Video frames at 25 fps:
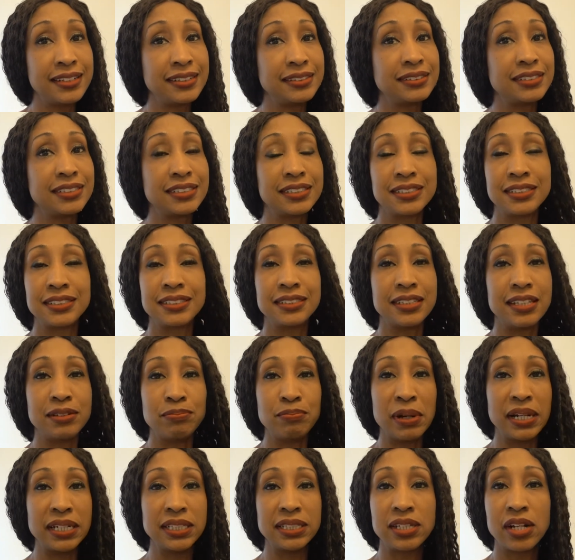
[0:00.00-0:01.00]
It's
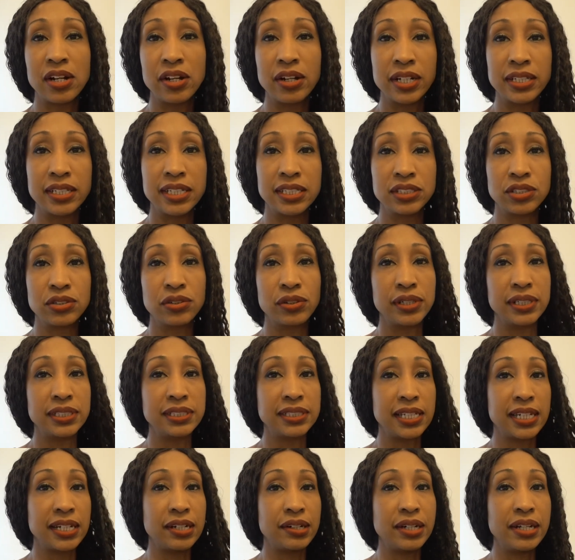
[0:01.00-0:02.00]
my Target doesn't
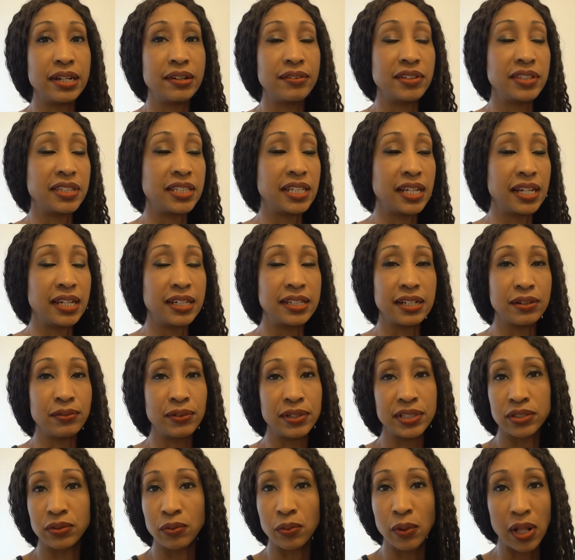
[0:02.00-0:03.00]
always carry everything, and I
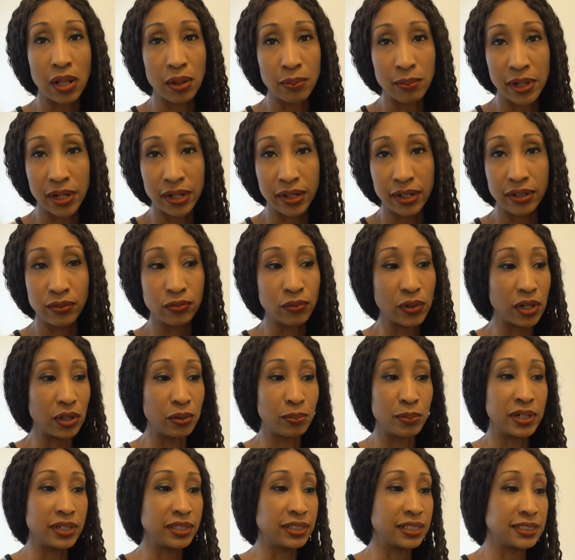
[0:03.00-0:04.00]
went to Walmart, and
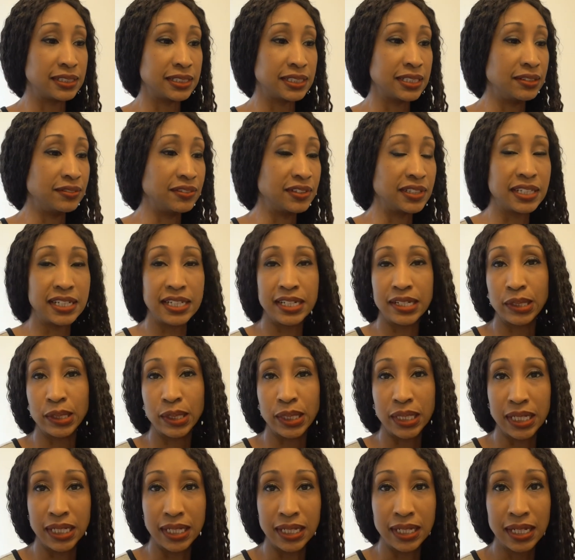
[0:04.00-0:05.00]
Walmart doesn't even
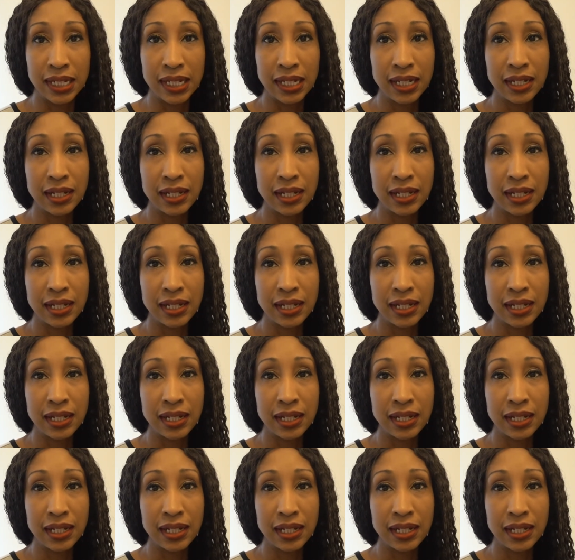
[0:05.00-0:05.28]
carry